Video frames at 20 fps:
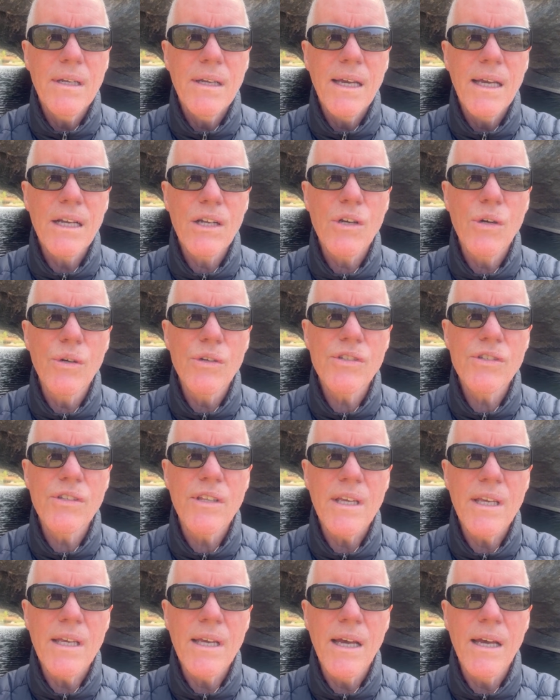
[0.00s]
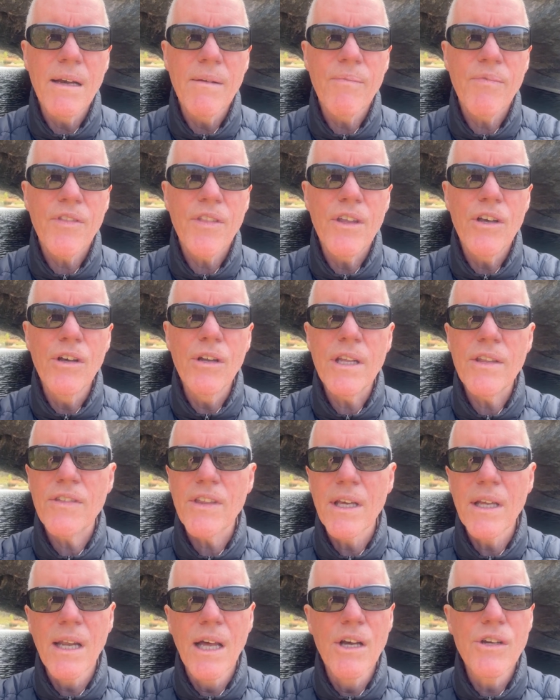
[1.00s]
And of course, the early
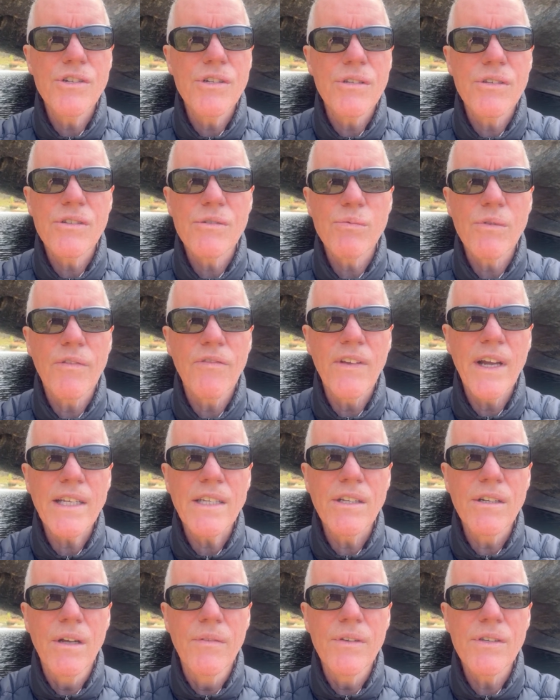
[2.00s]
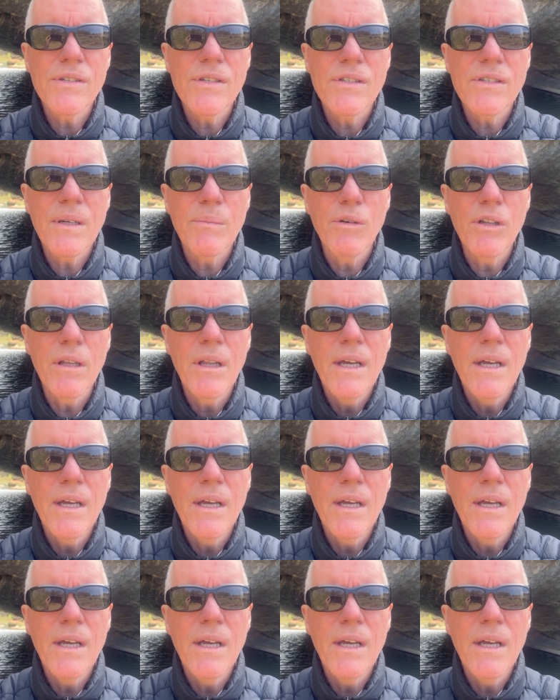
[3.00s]
theologians reflected on this and said, well,